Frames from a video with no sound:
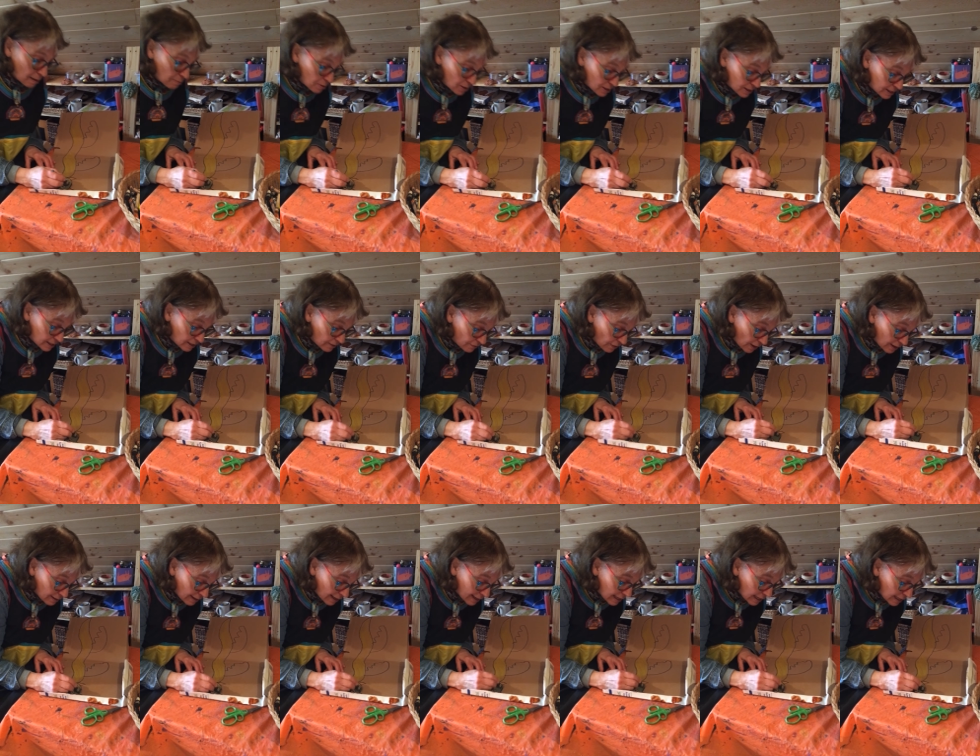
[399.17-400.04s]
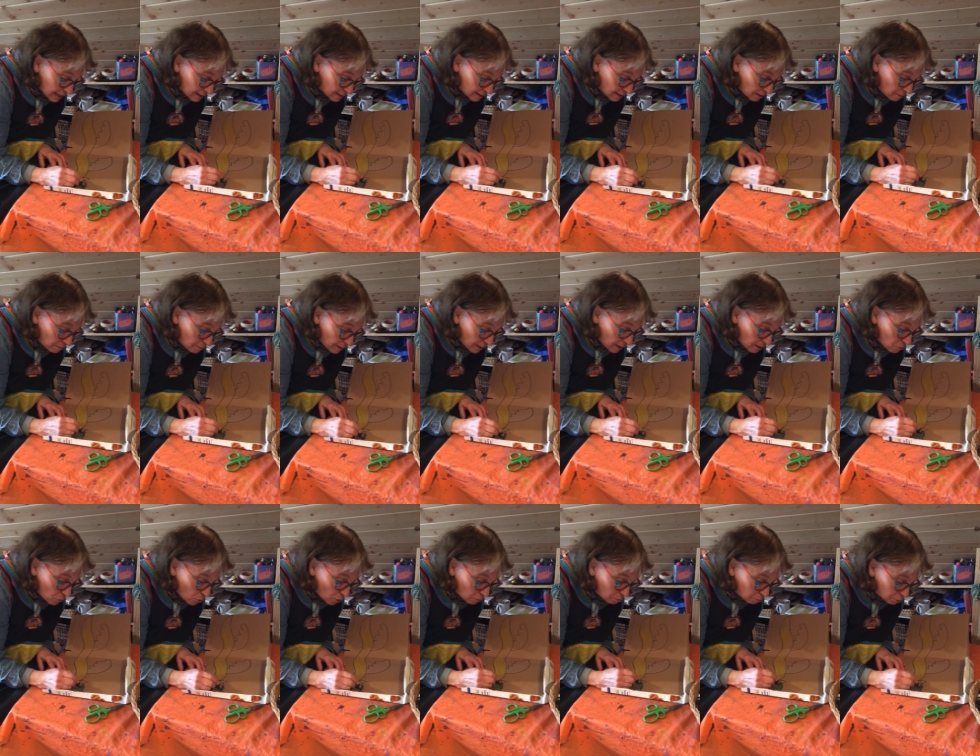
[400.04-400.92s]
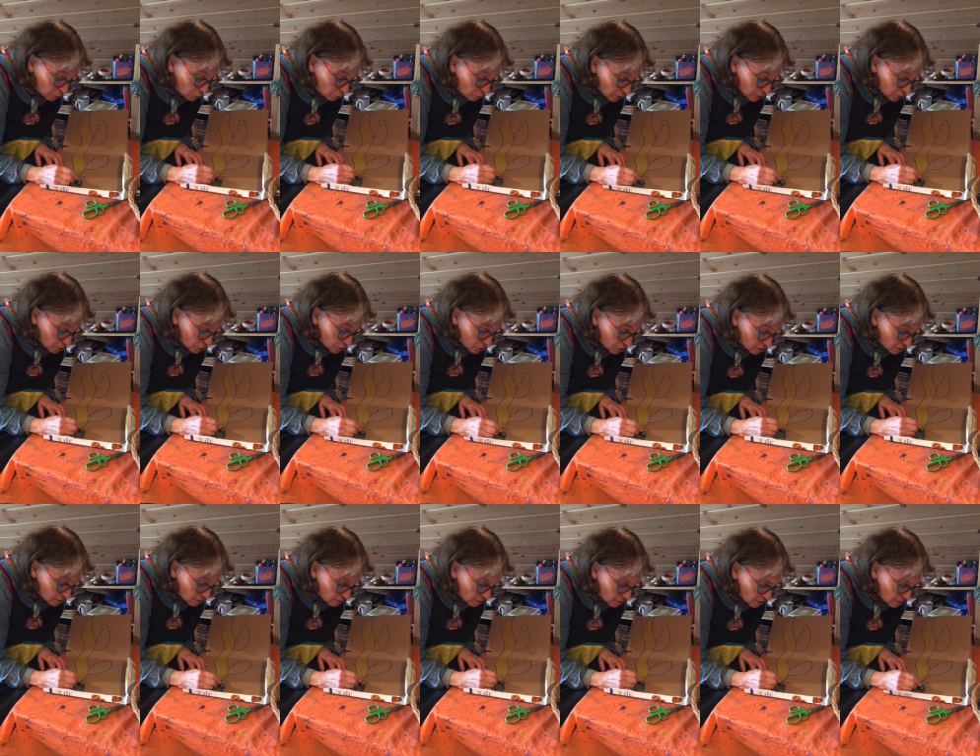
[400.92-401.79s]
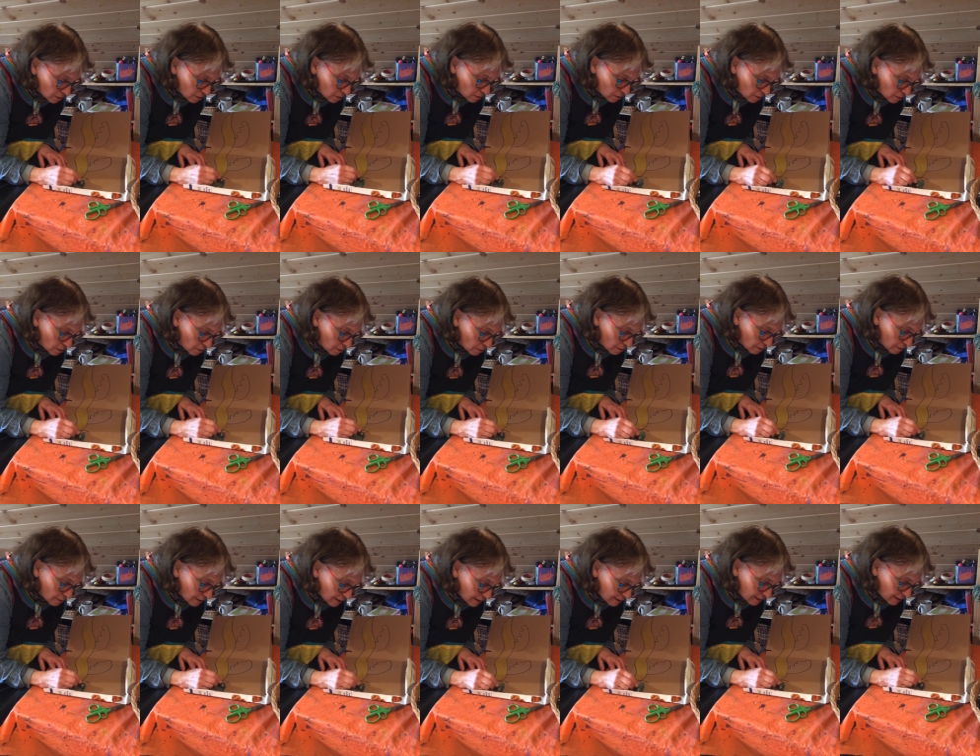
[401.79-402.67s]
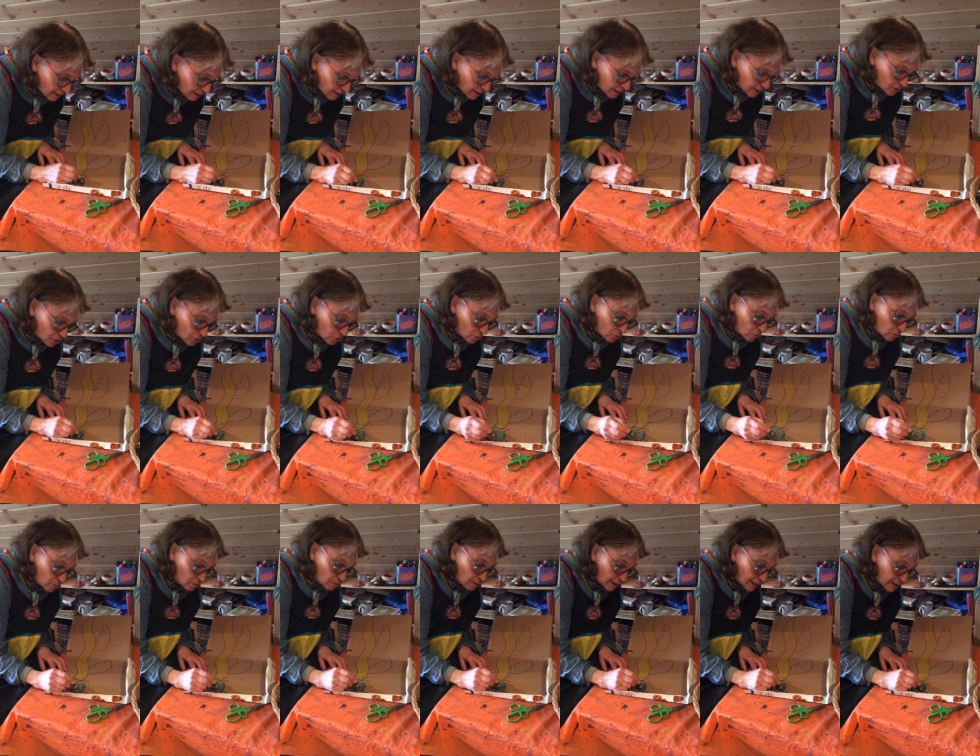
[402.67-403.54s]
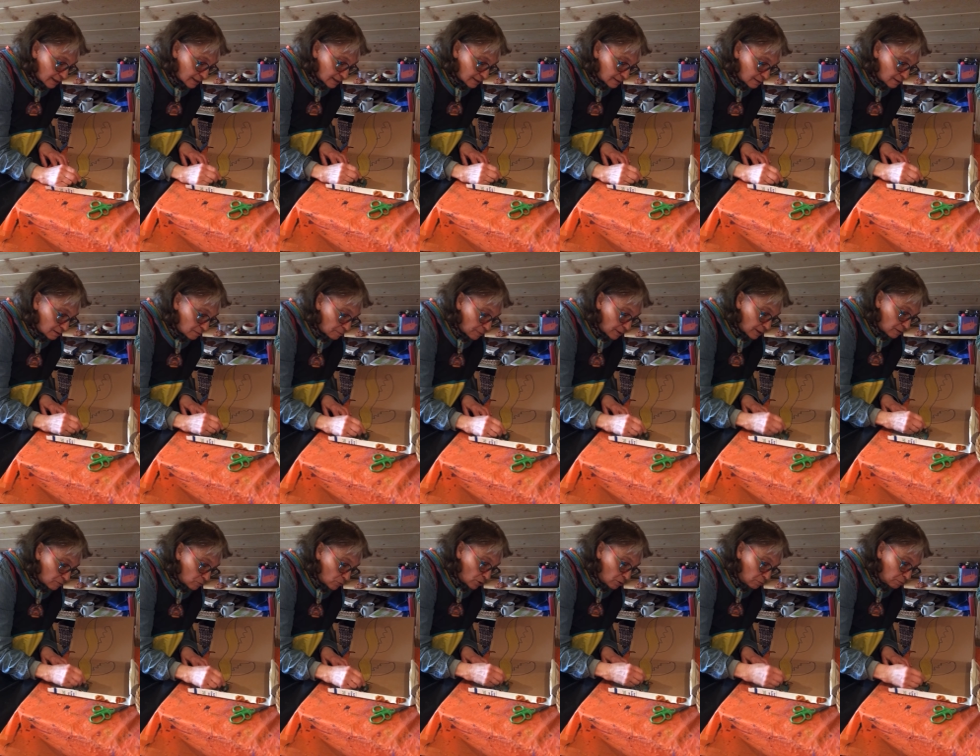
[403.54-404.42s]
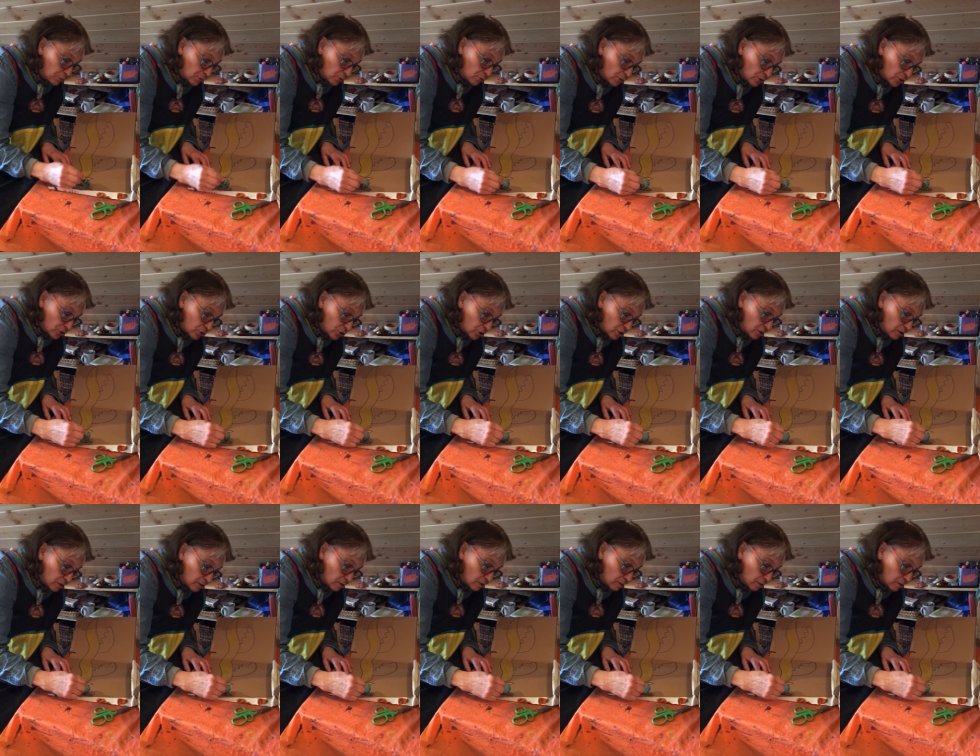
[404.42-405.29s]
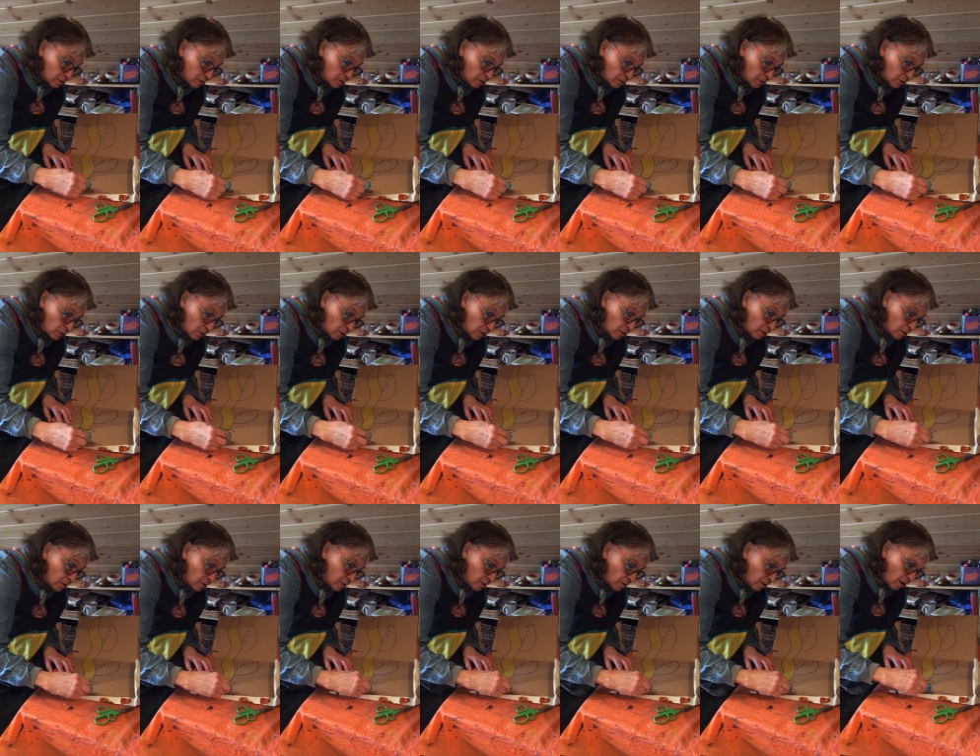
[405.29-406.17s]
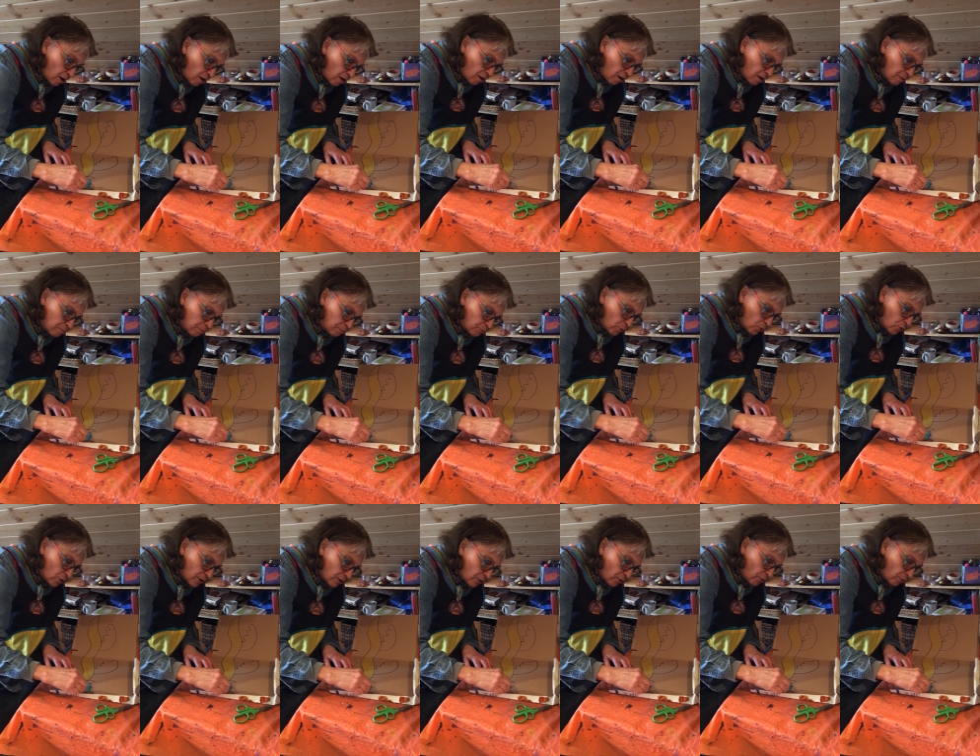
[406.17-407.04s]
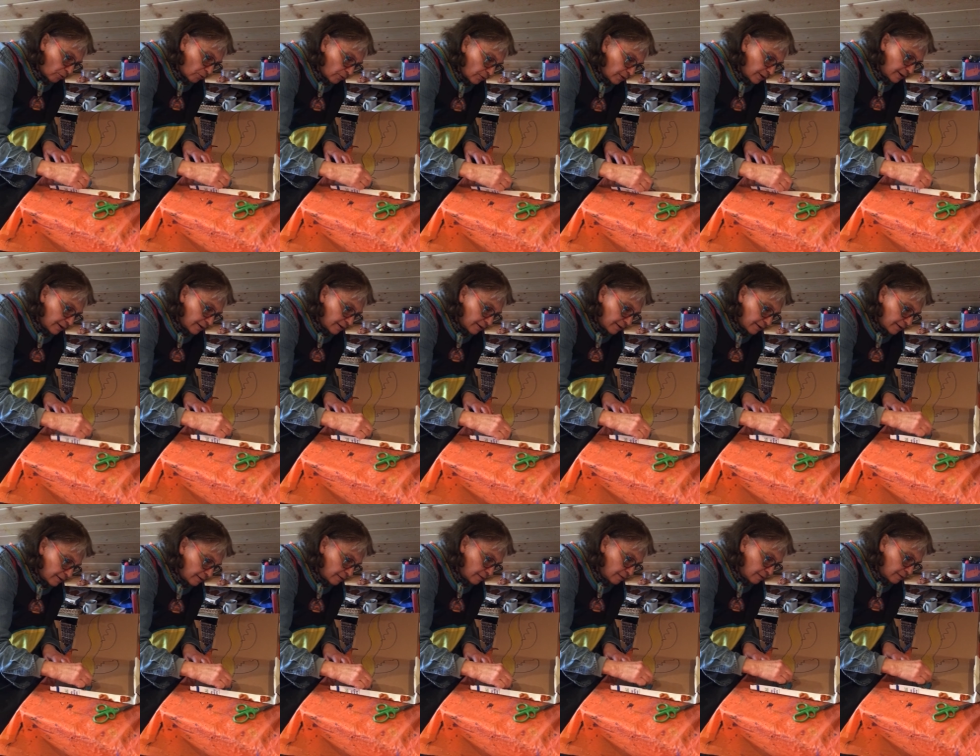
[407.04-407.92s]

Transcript: I'm going to see if I like it a little better, more bluish. I think I do like it a little better, more bluish. Oh, broke a crayon.